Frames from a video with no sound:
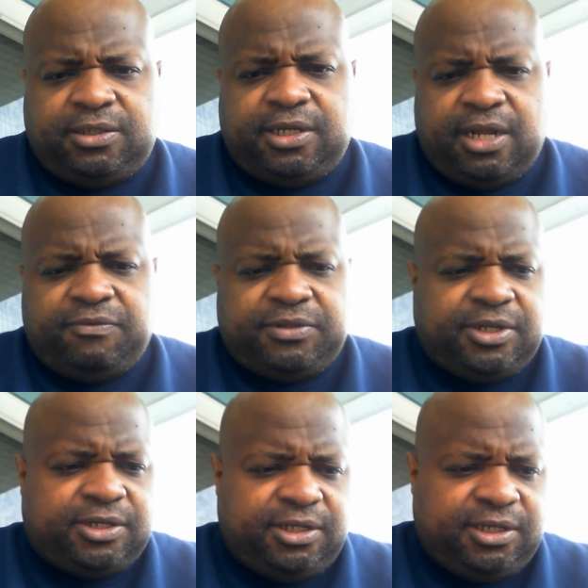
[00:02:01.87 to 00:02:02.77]
did
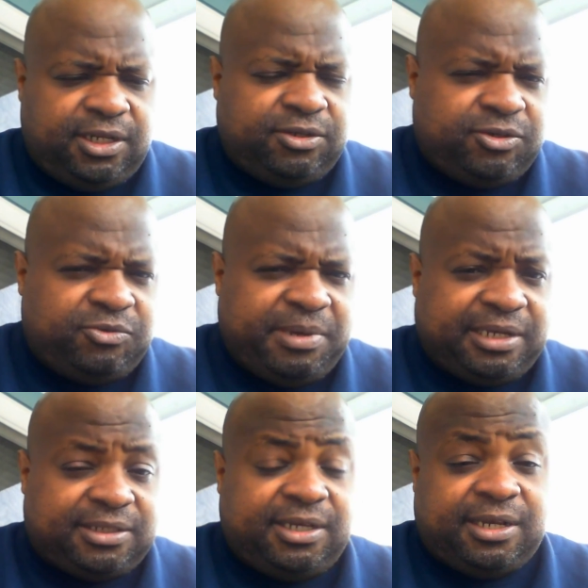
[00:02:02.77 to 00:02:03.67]
everything he needed to do
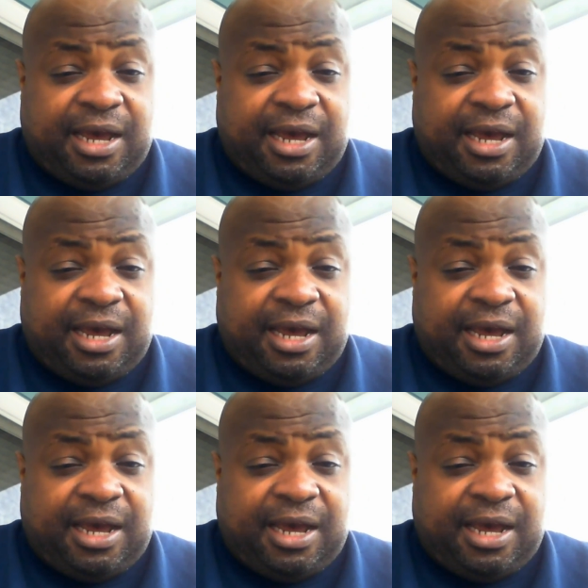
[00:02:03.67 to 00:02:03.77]
back then.